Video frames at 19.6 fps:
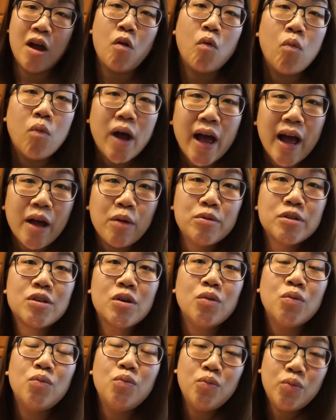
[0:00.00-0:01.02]
What I was
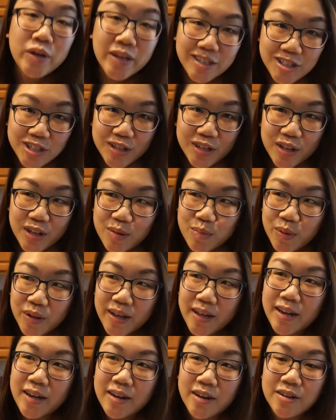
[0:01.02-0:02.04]
originally
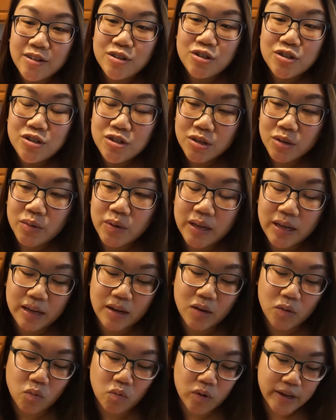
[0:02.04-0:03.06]
planning on
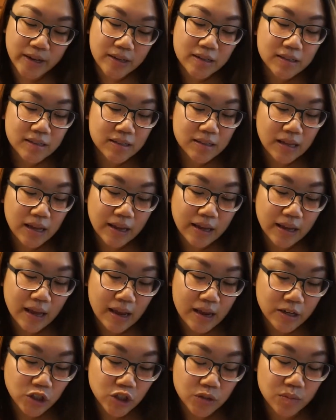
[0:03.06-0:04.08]
doing was like
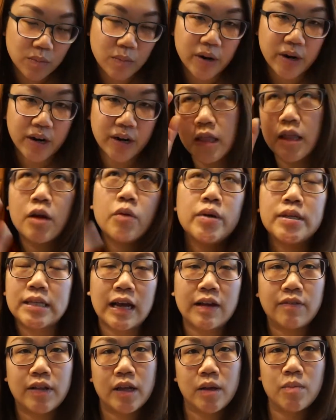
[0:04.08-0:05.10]
each mark, they always
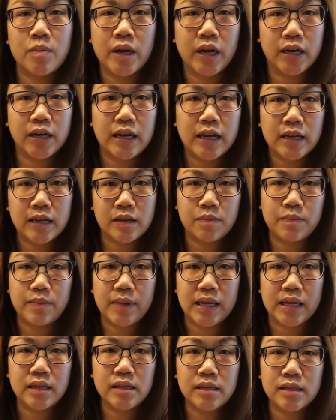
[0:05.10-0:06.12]
have like marinated
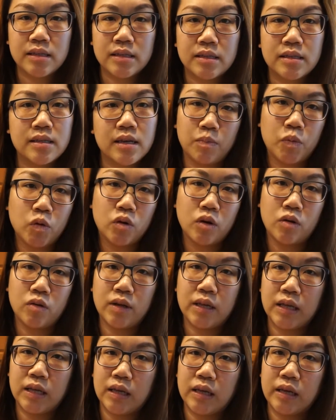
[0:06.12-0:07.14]
meats,
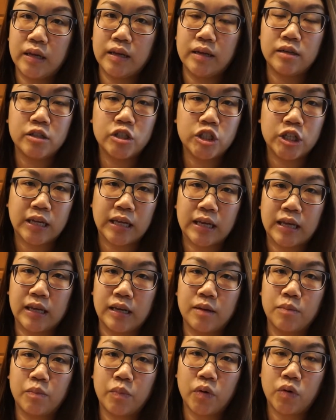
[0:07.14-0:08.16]
bulgogi and
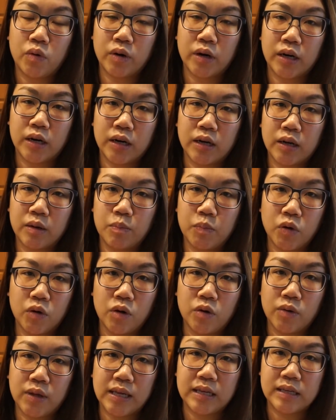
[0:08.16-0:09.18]
chicken and pork,
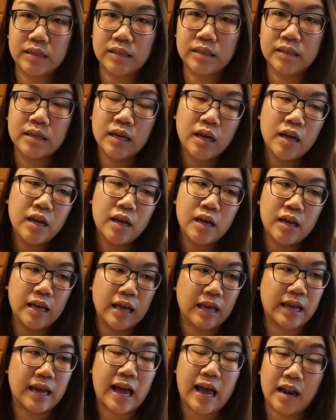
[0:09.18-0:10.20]
bulgogis
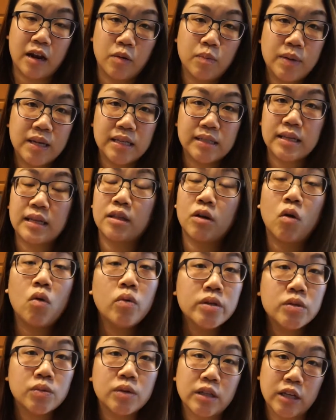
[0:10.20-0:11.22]
and kalbis, and they're
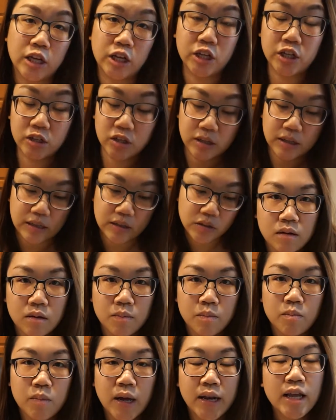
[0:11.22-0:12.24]
always really good.
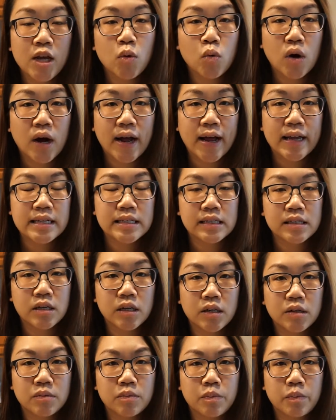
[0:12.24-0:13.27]
Money-wise,
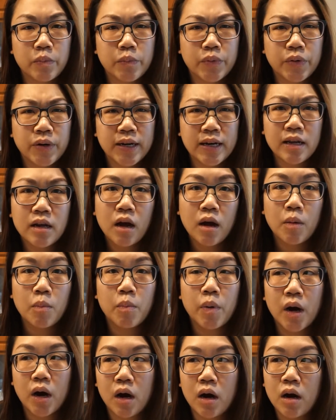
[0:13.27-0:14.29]
they're pretty on
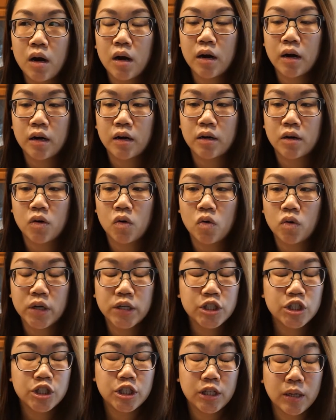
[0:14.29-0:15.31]
par or
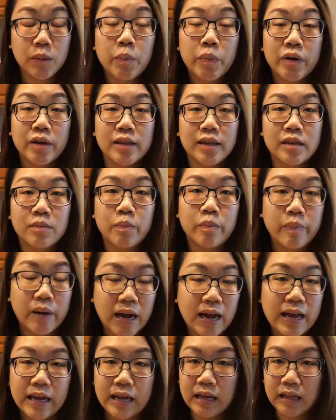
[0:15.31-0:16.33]
cheaper than
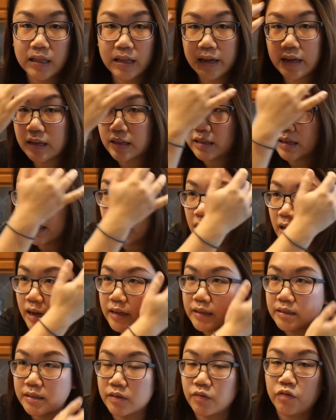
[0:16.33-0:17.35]
buying like the
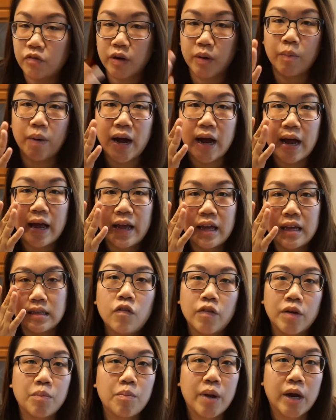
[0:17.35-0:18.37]
cuts of ribeye
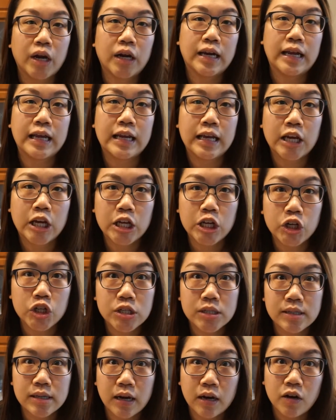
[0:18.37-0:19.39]
and marinating it
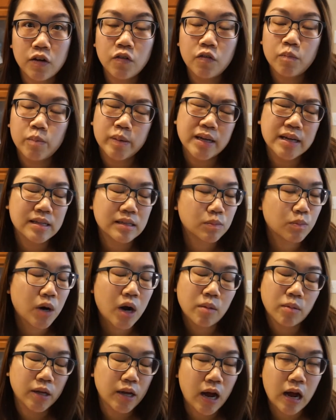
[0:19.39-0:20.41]
yourself, because
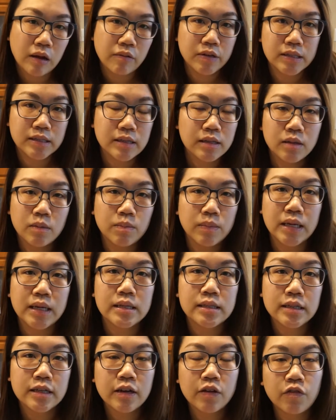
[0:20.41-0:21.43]
probably obviously the meat
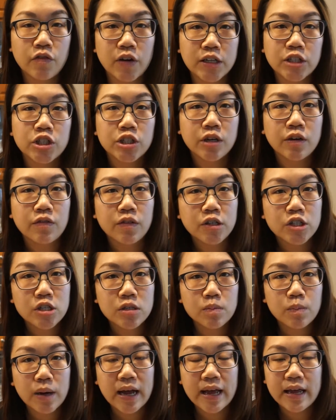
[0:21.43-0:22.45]
is like fresher if you
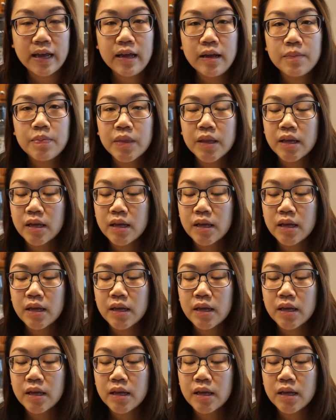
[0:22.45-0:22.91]
just buy it.